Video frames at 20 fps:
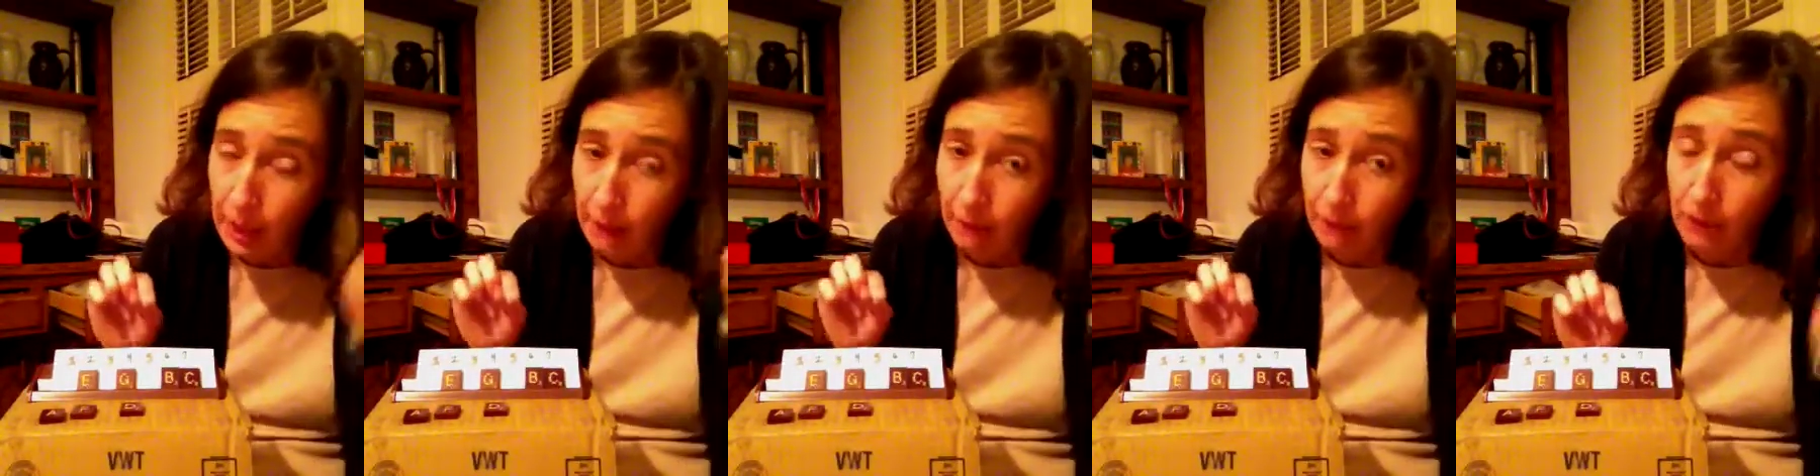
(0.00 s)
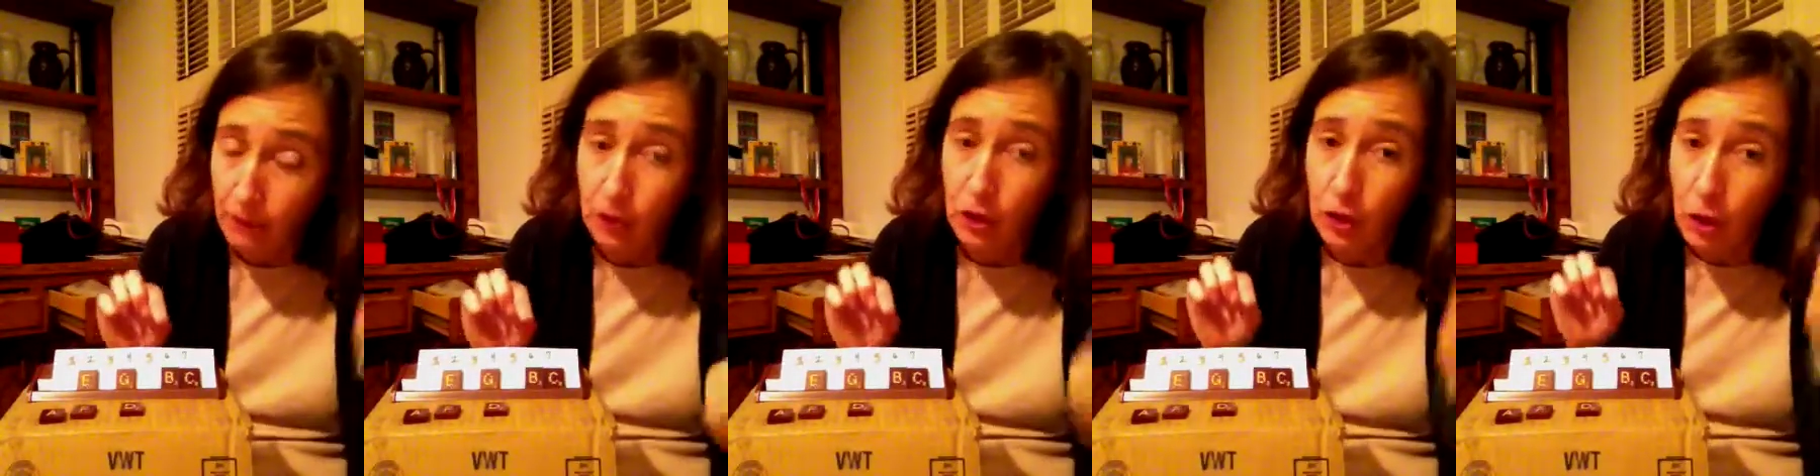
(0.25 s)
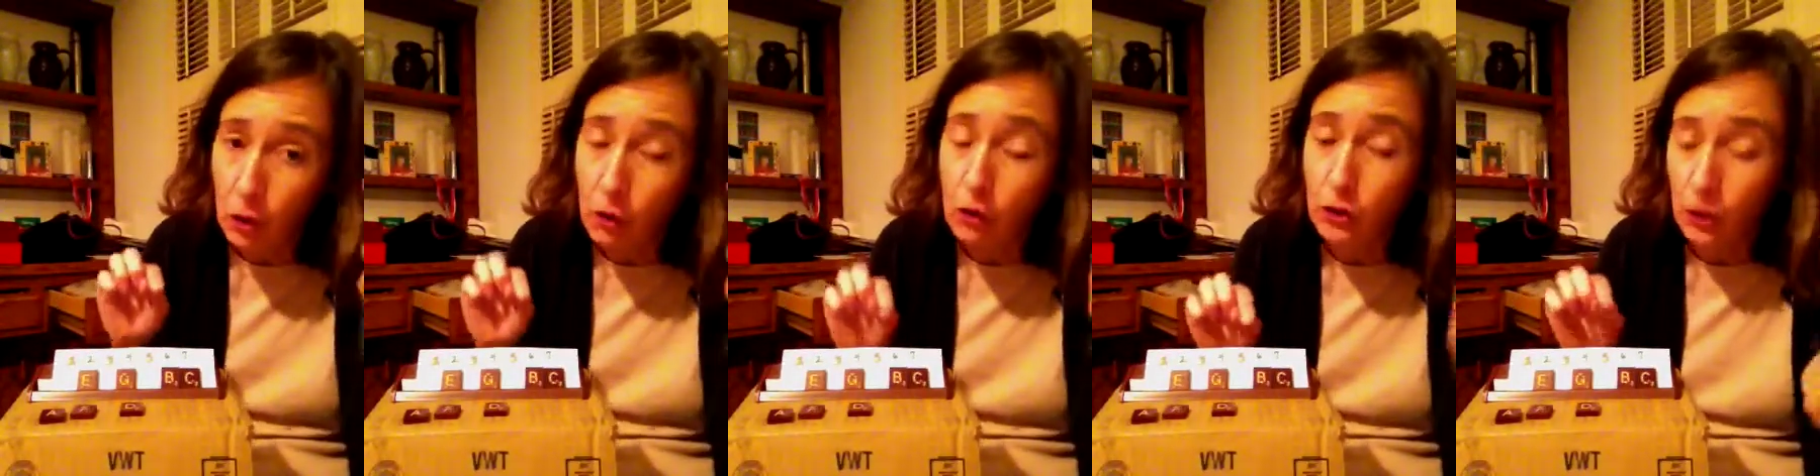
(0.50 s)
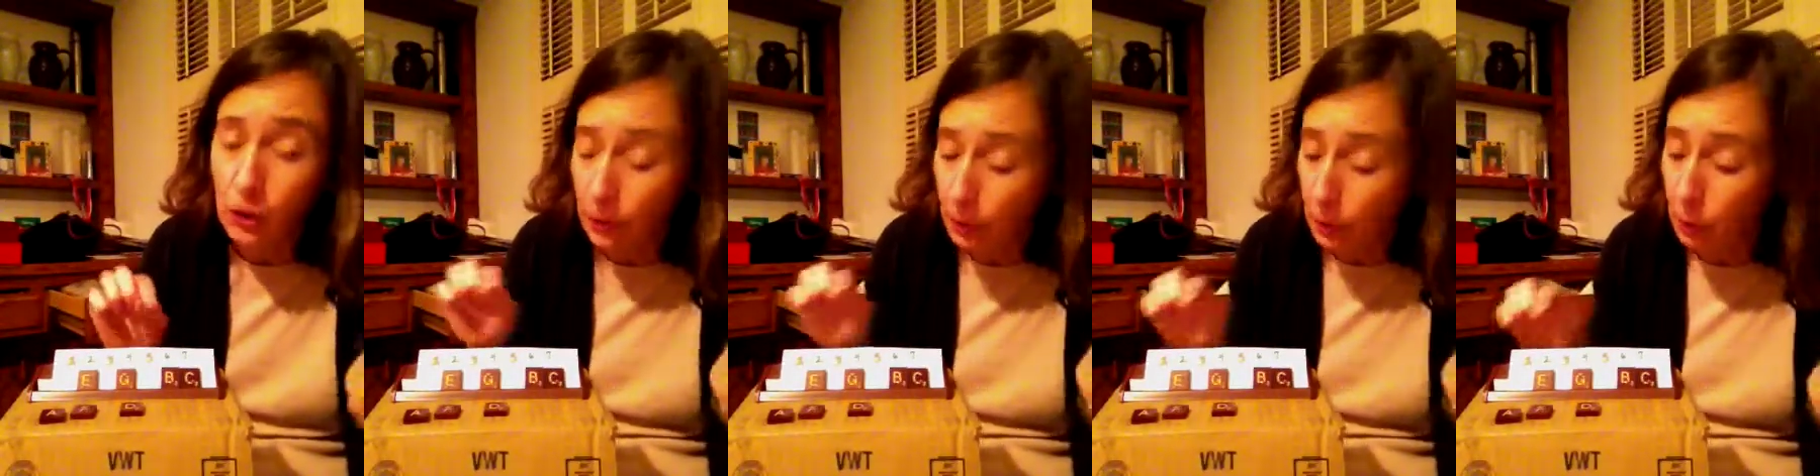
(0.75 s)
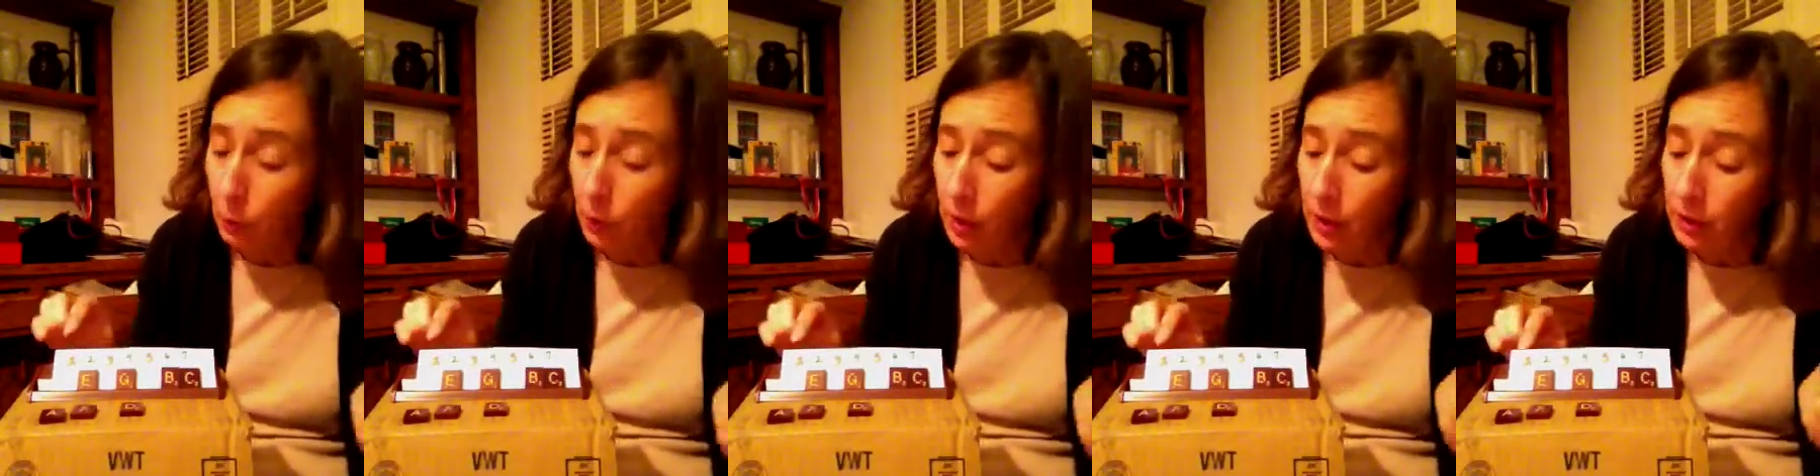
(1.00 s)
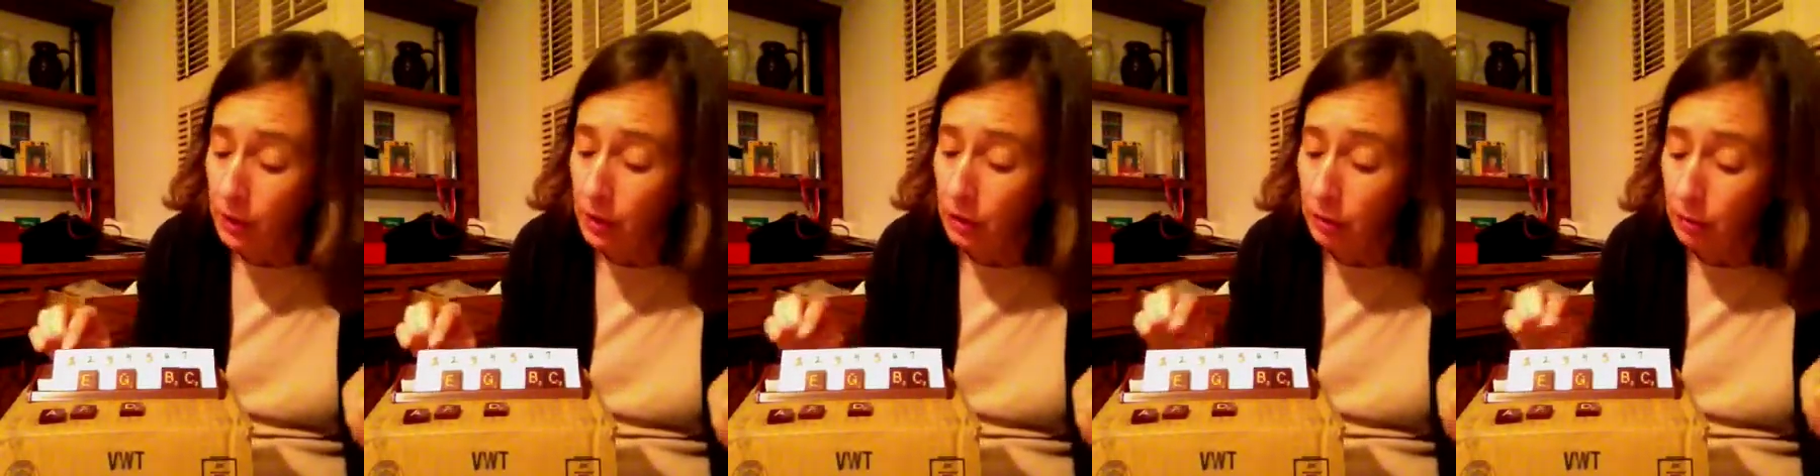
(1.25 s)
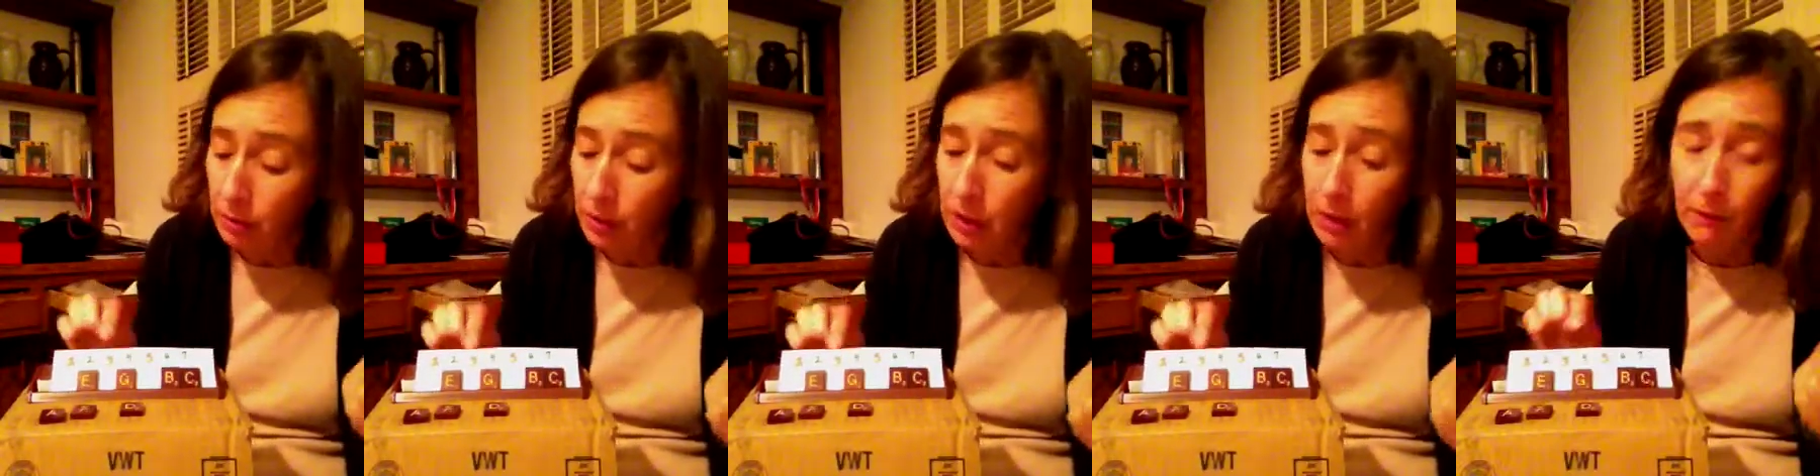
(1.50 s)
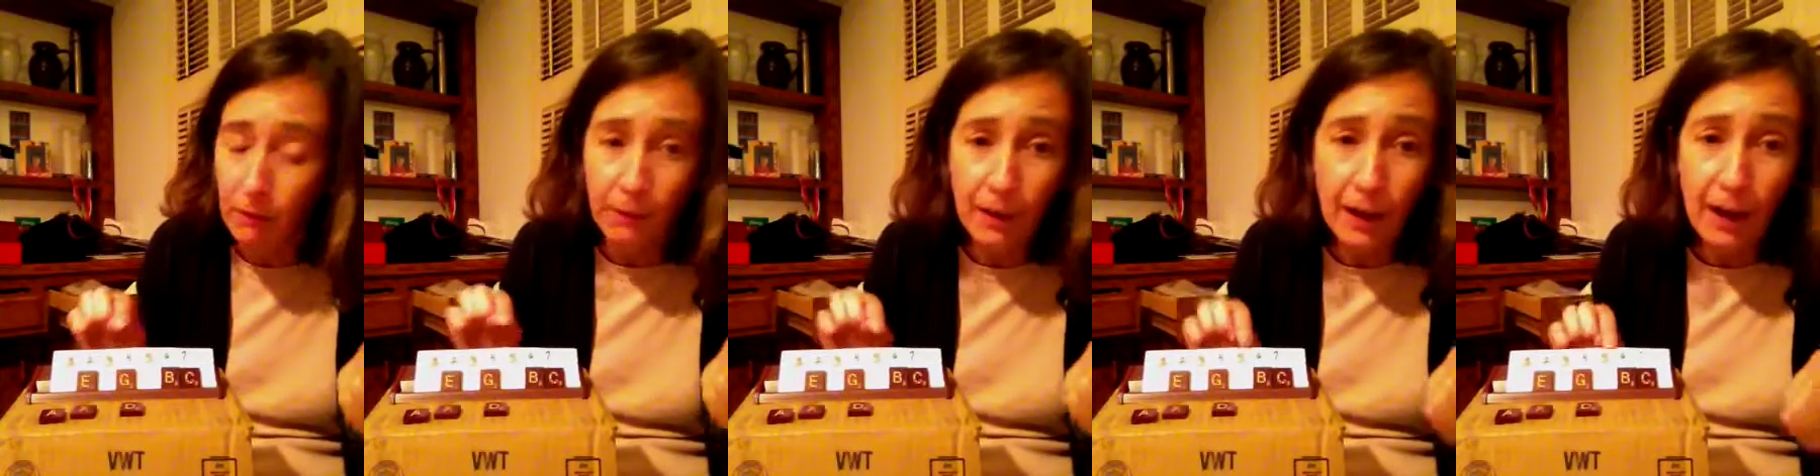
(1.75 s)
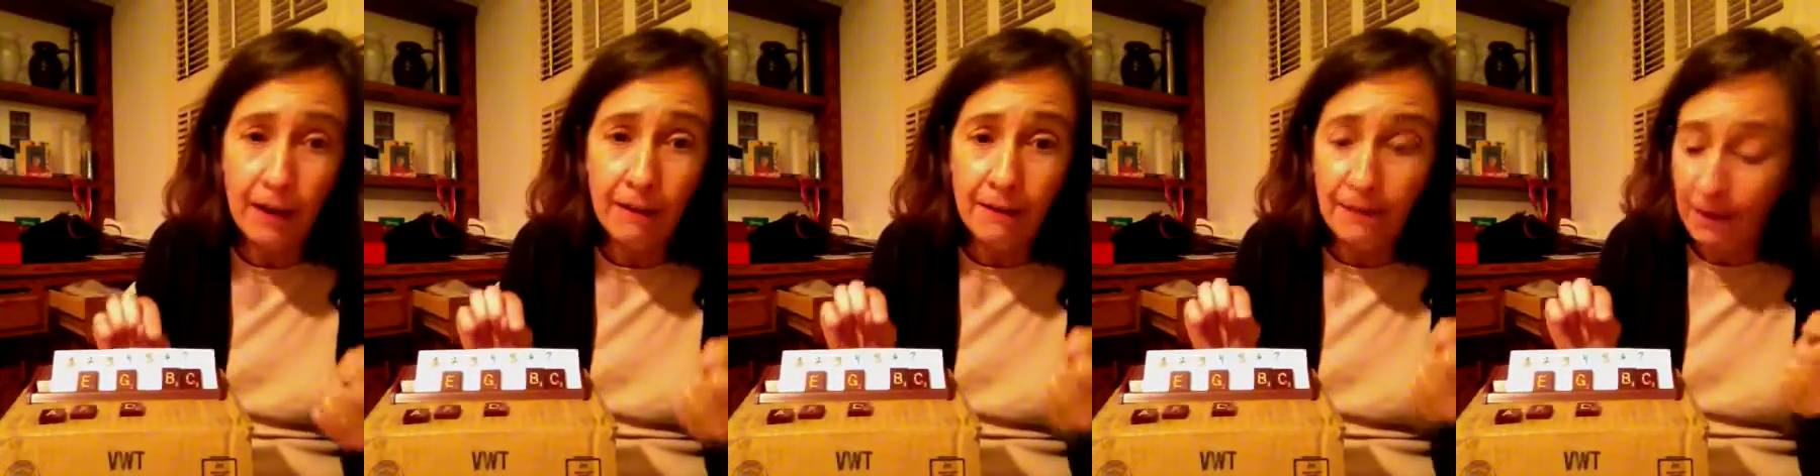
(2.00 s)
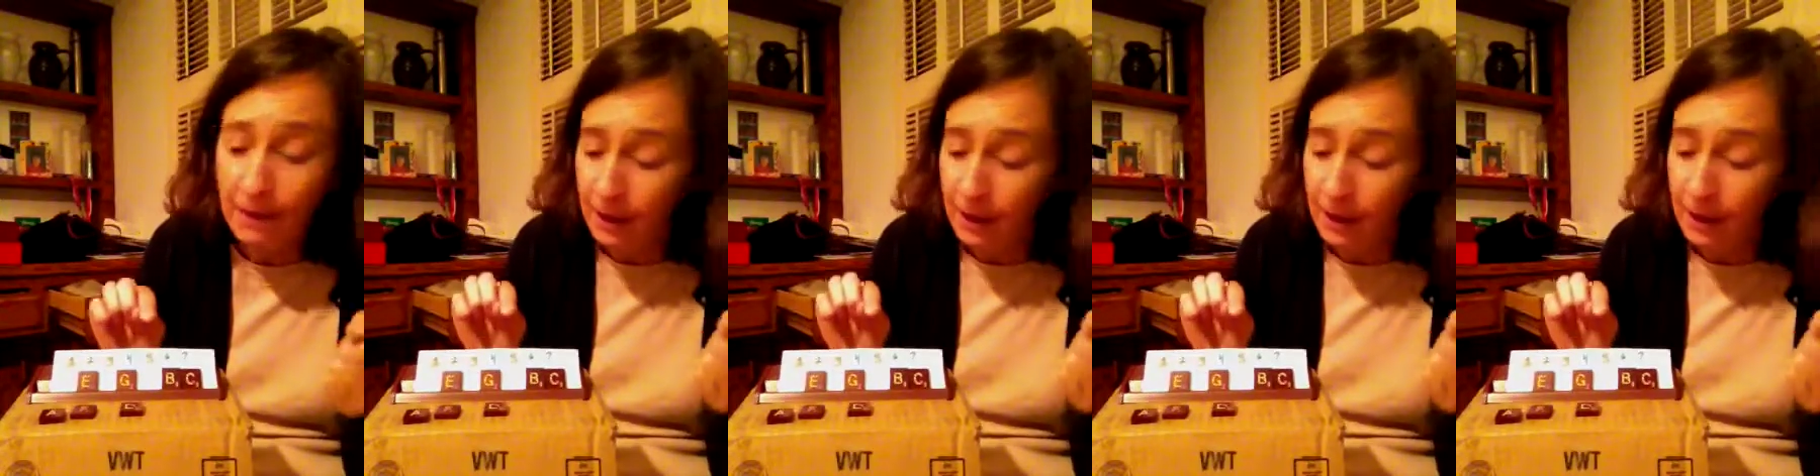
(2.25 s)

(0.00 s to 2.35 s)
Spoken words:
If the notes are the 1, the 3, and the 5